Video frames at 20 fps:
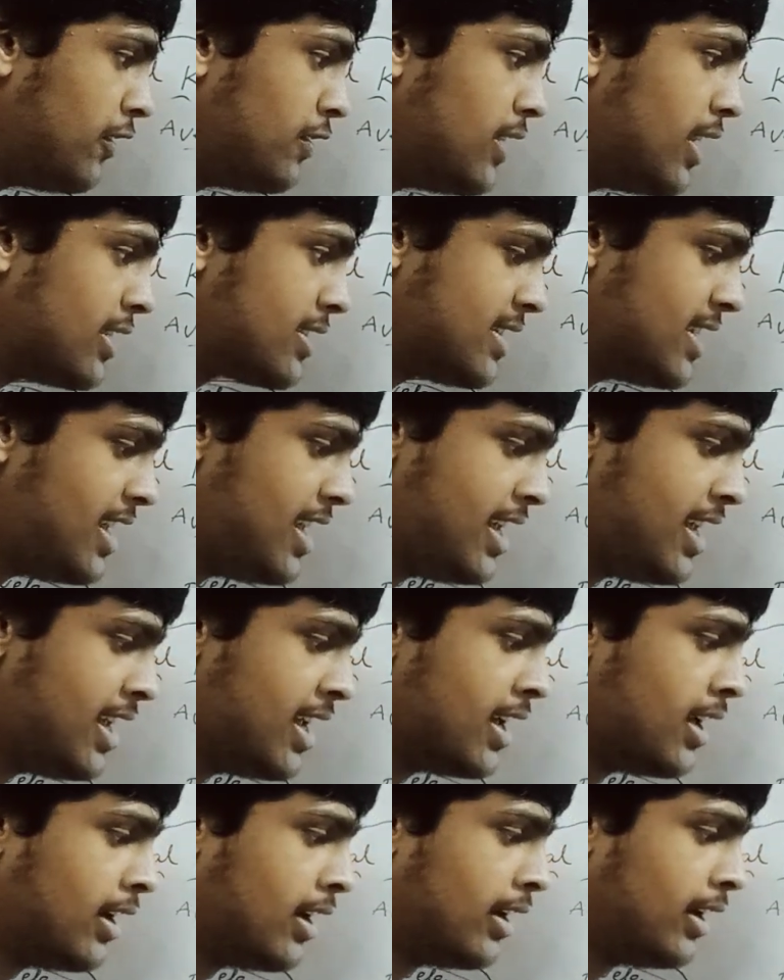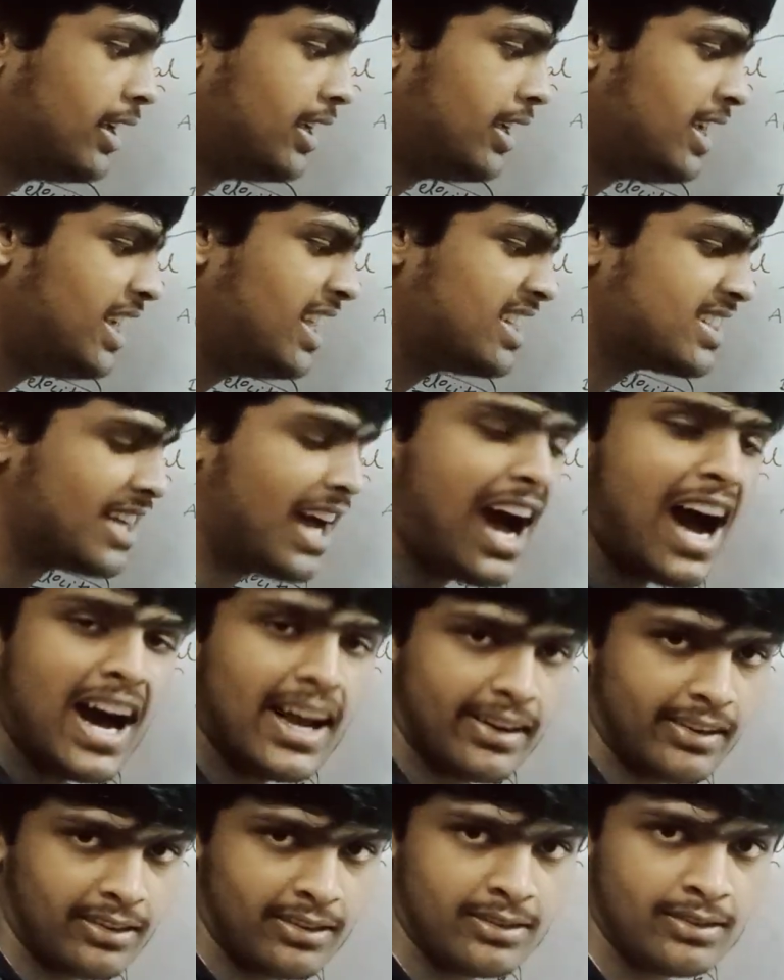the c is
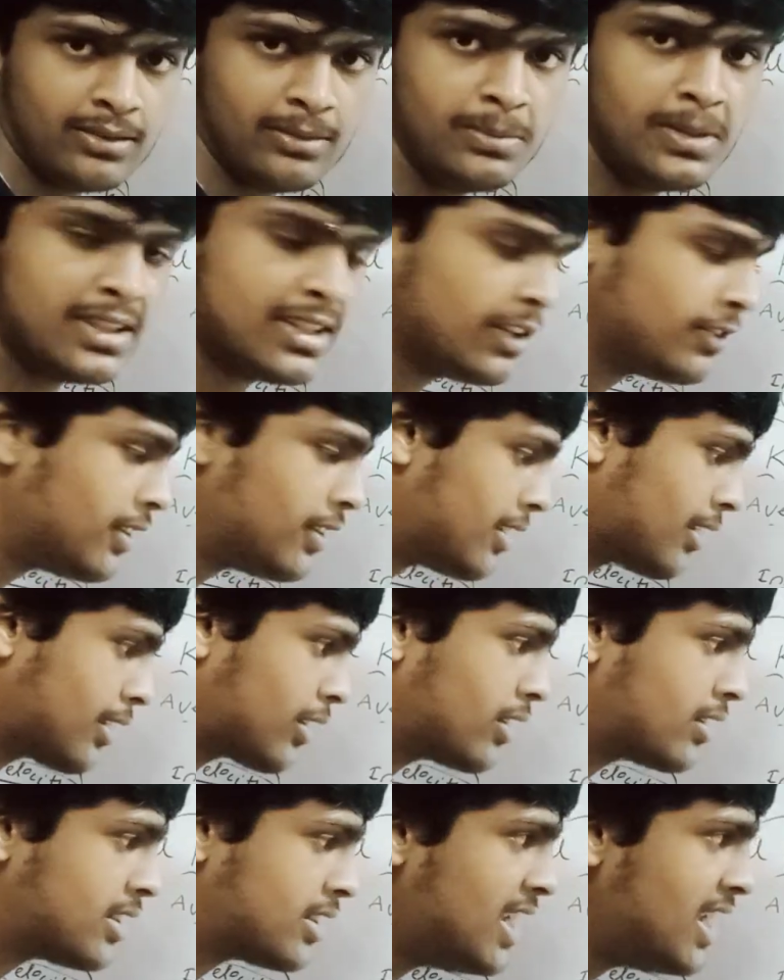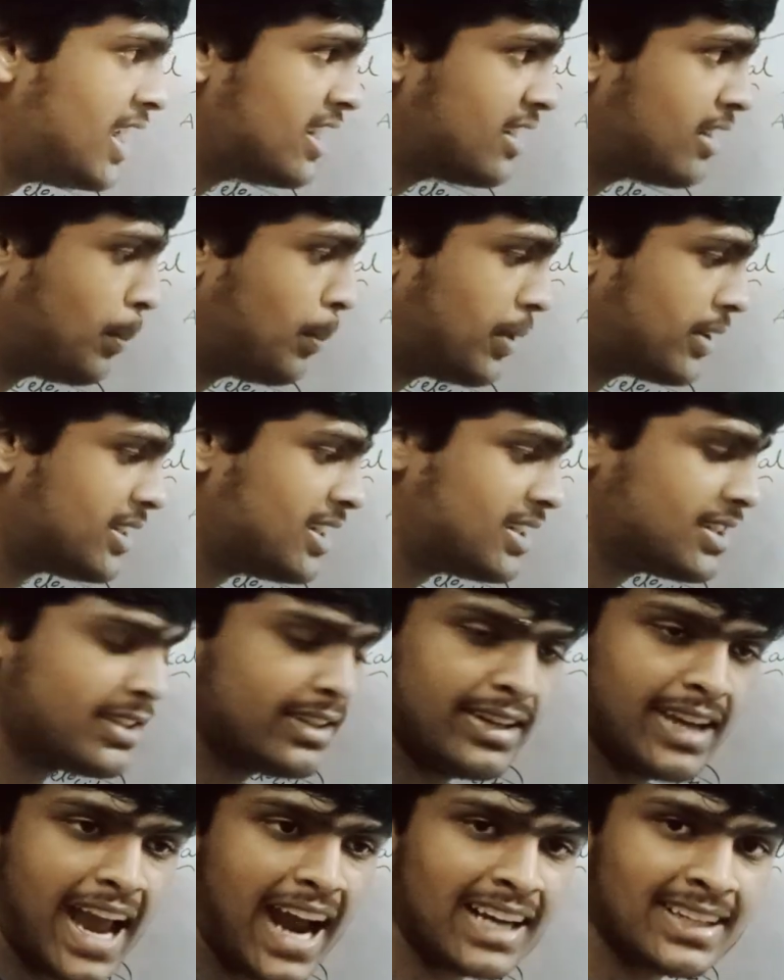r, means if the c
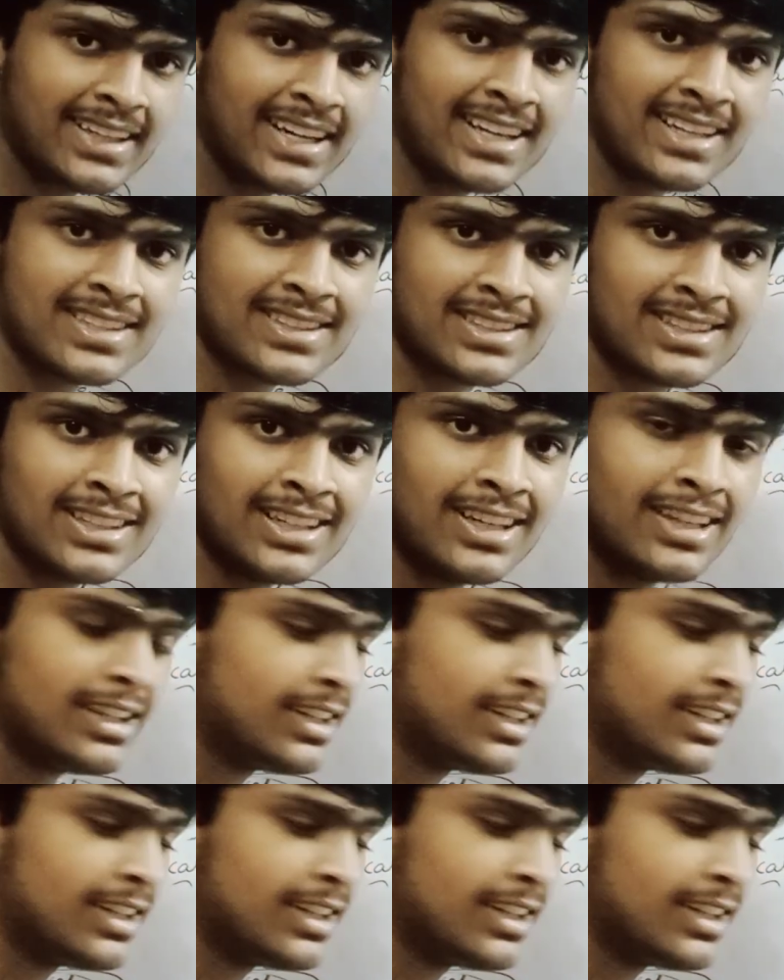represents reactants,